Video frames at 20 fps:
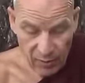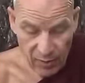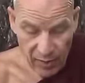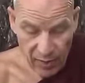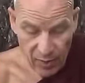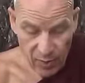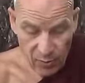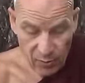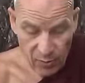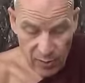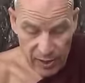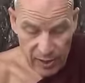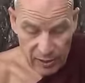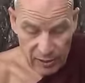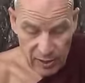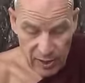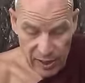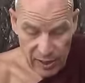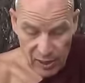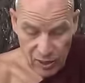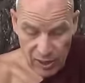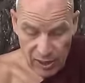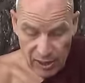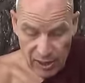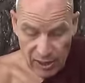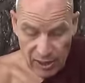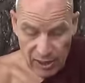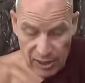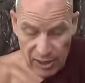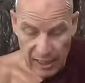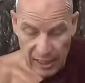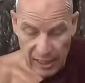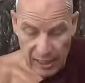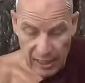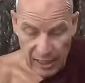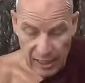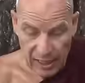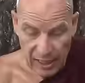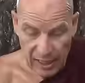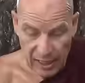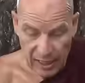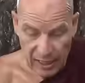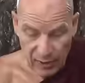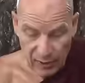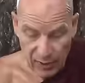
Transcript: or meditation uh,